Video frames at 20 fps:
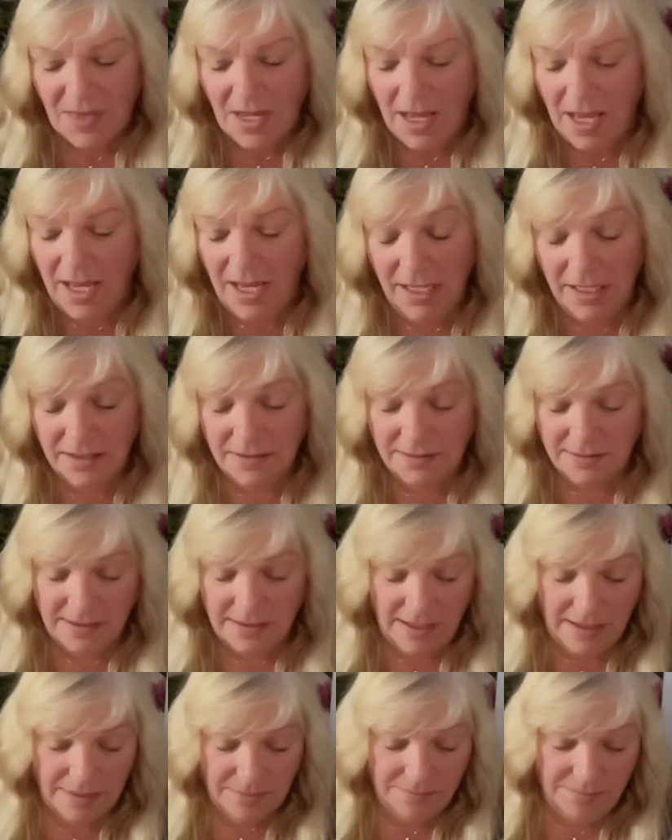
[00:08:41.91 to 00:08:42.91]
And
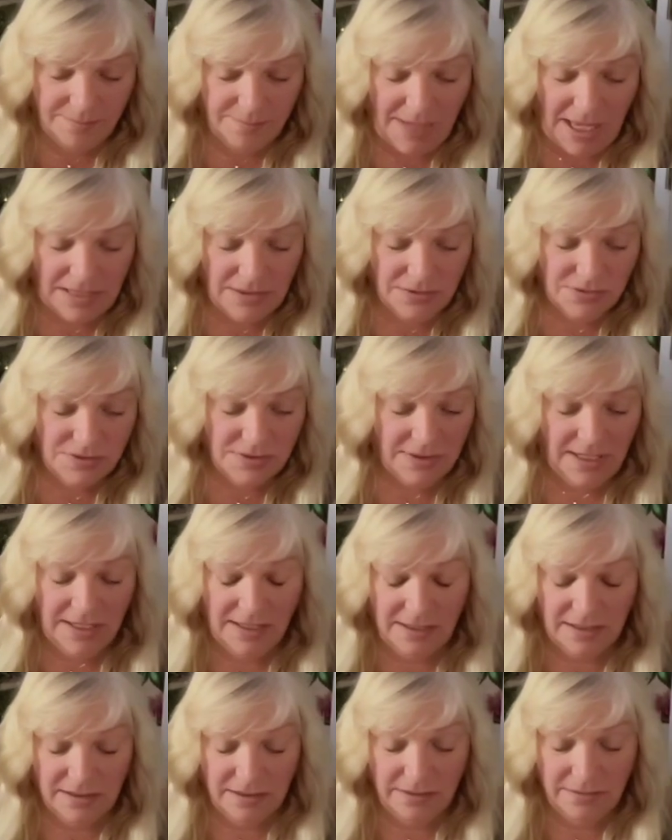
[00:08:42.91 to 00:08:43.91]
matters are
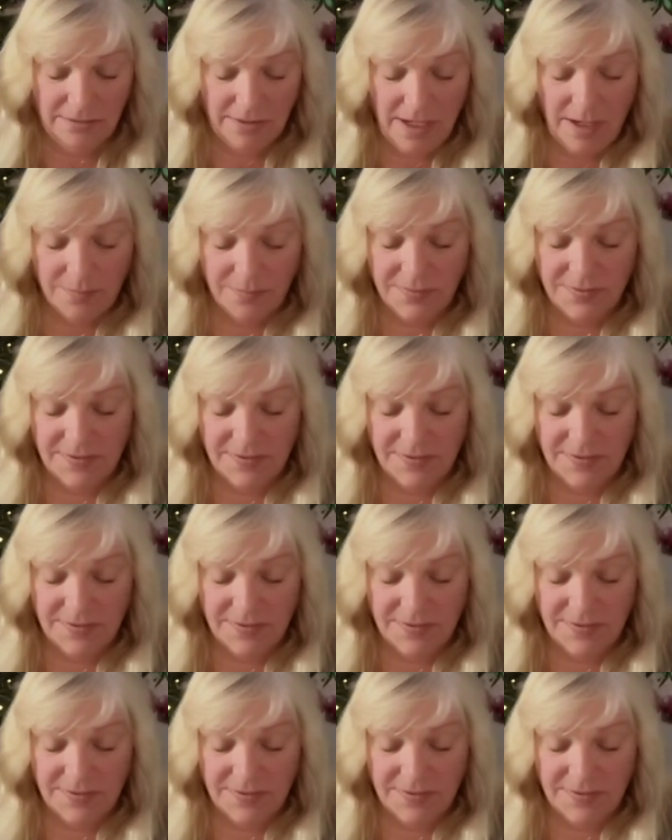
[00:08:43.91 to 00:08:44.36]
getting cleared up.